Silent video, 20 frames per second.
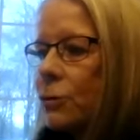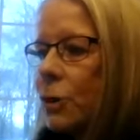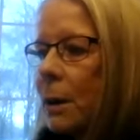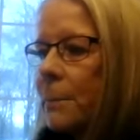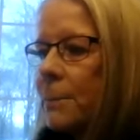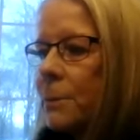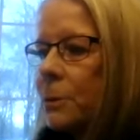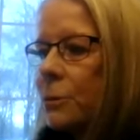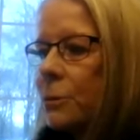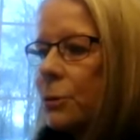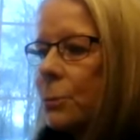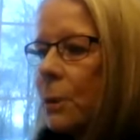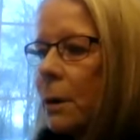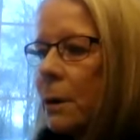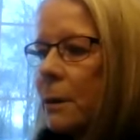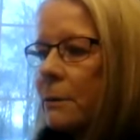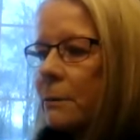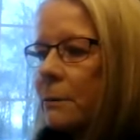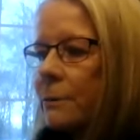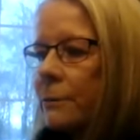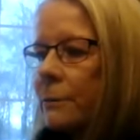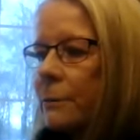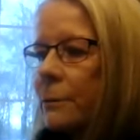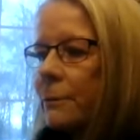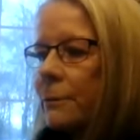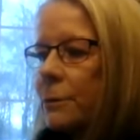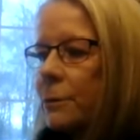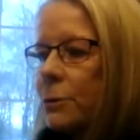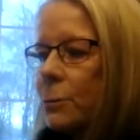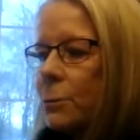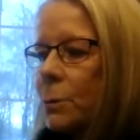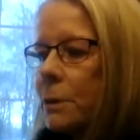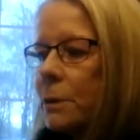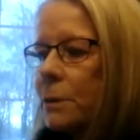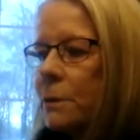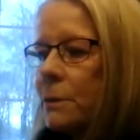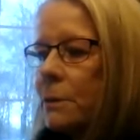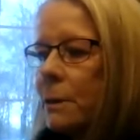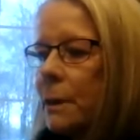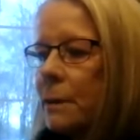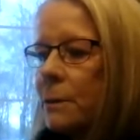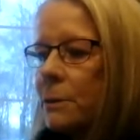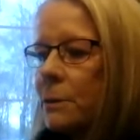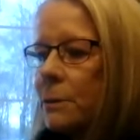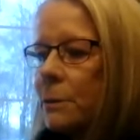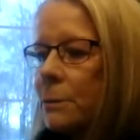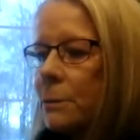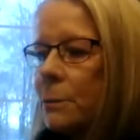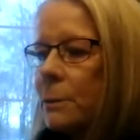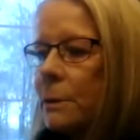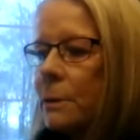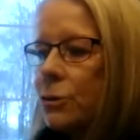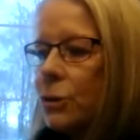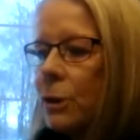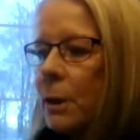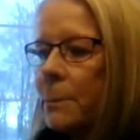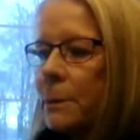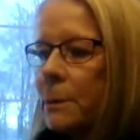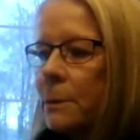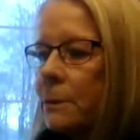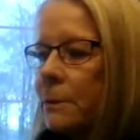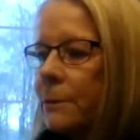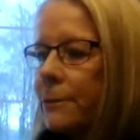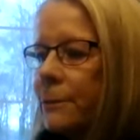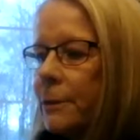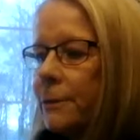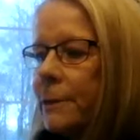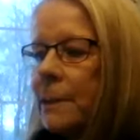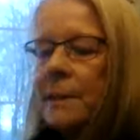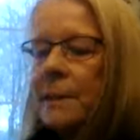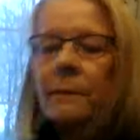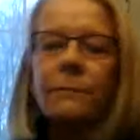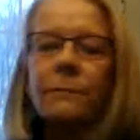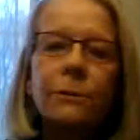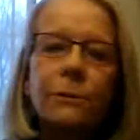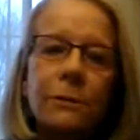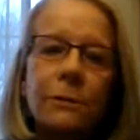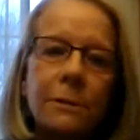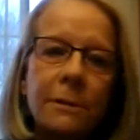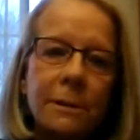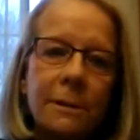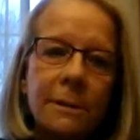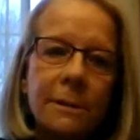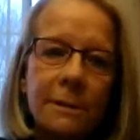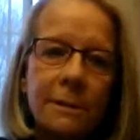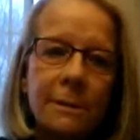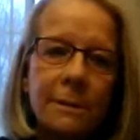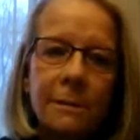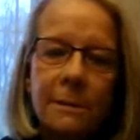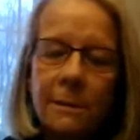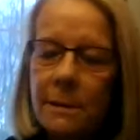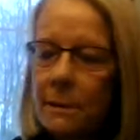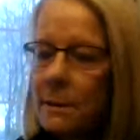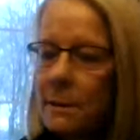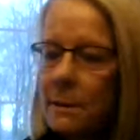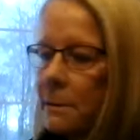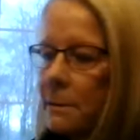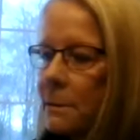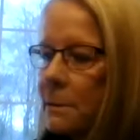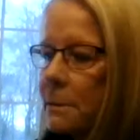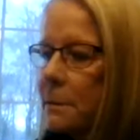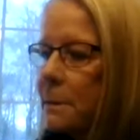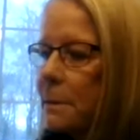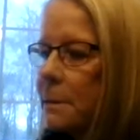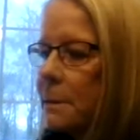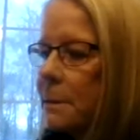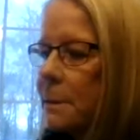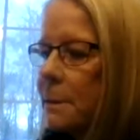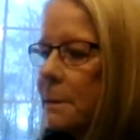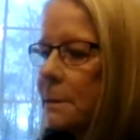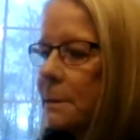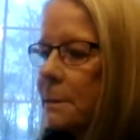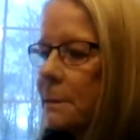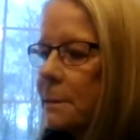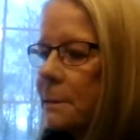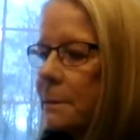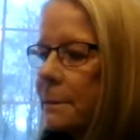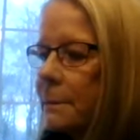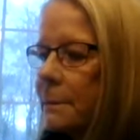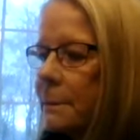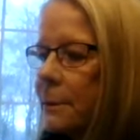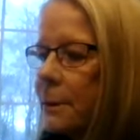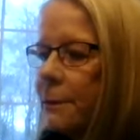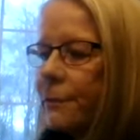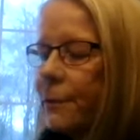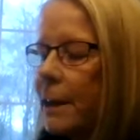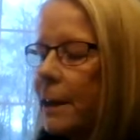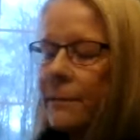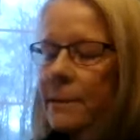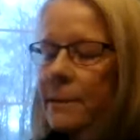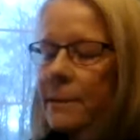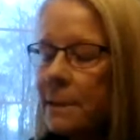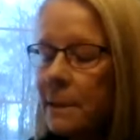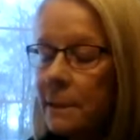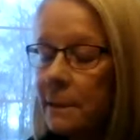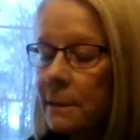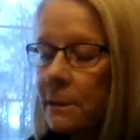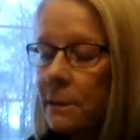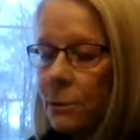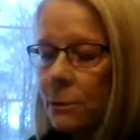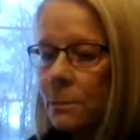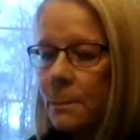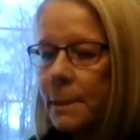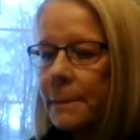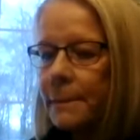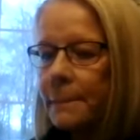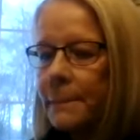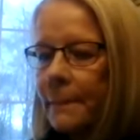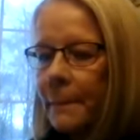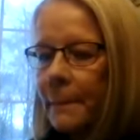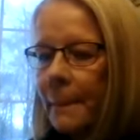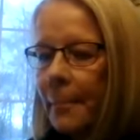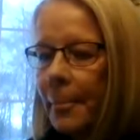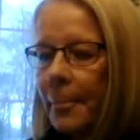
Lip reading: chapter 12, verse 1 and 2, and chapter 15, verses 5 and 6, excuse me.